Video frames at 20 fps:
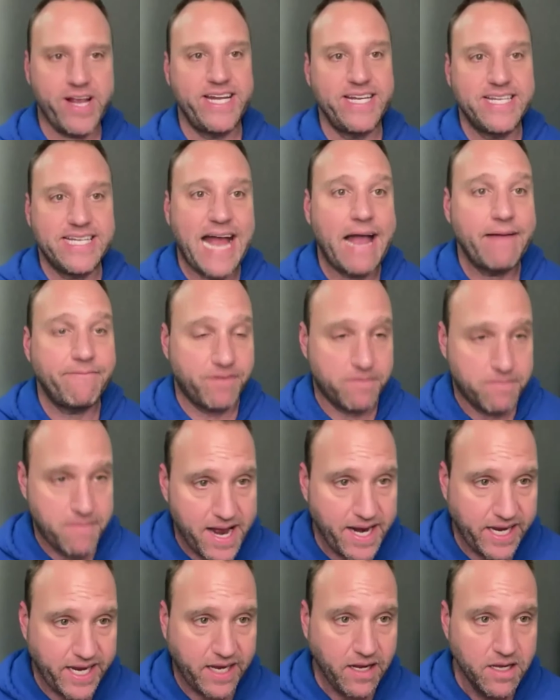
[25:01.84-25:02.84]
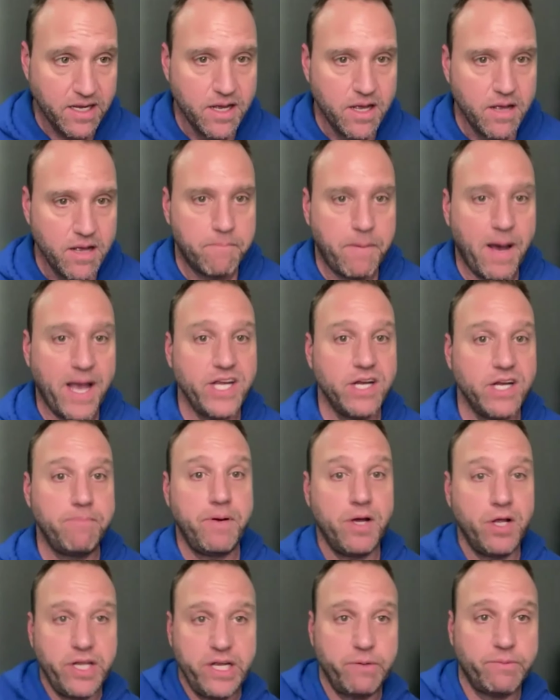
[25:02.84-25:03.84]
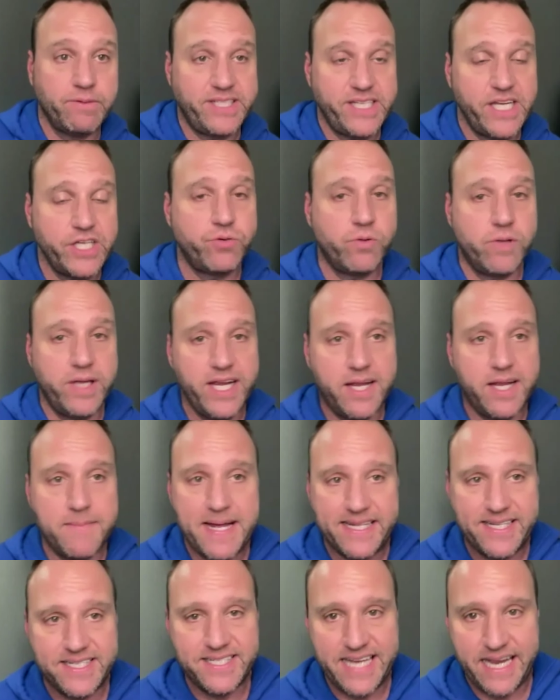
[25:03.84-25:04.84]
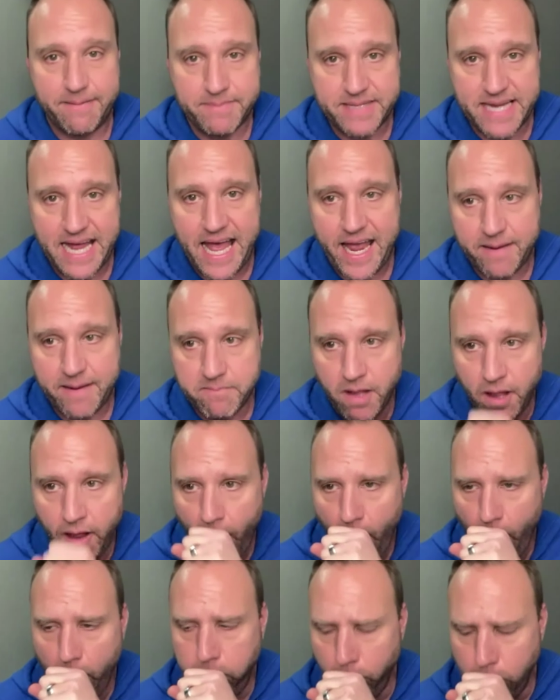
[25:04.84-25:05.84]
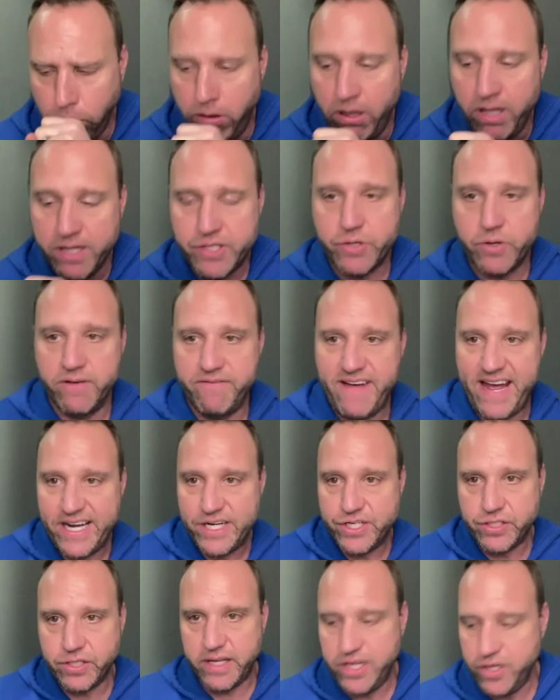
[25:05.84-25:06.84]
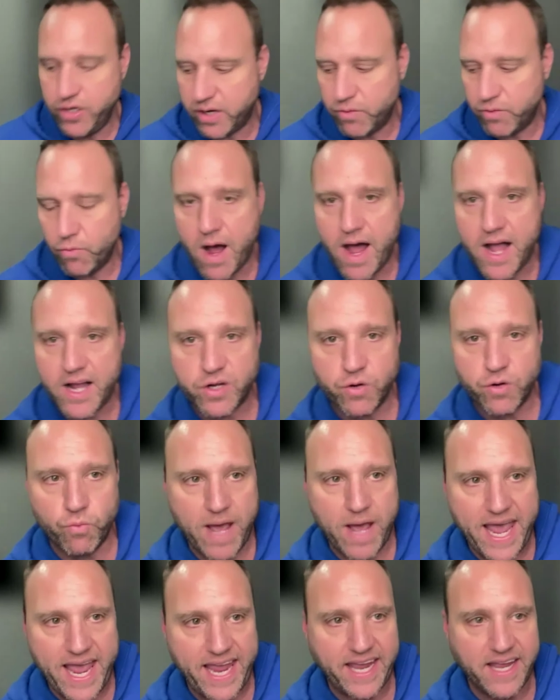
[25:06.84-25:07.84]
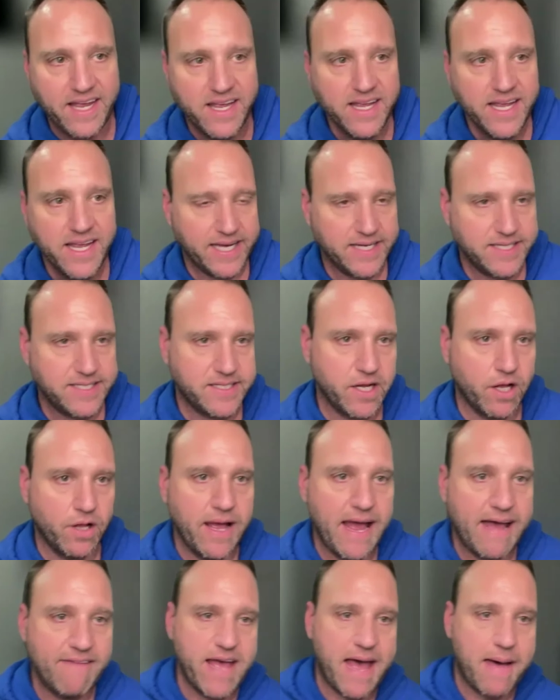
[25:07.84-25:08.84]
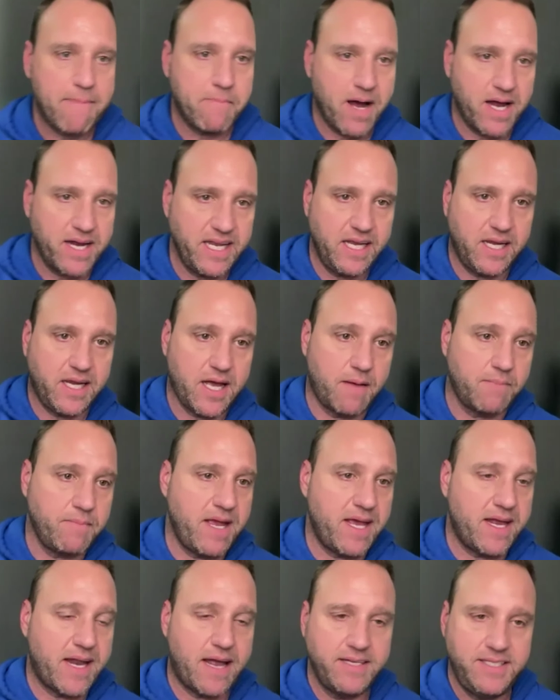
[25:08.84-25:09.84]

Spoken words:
trading time for money, but you're building residual income at the same time to eventually you can walk away and still have that money come in.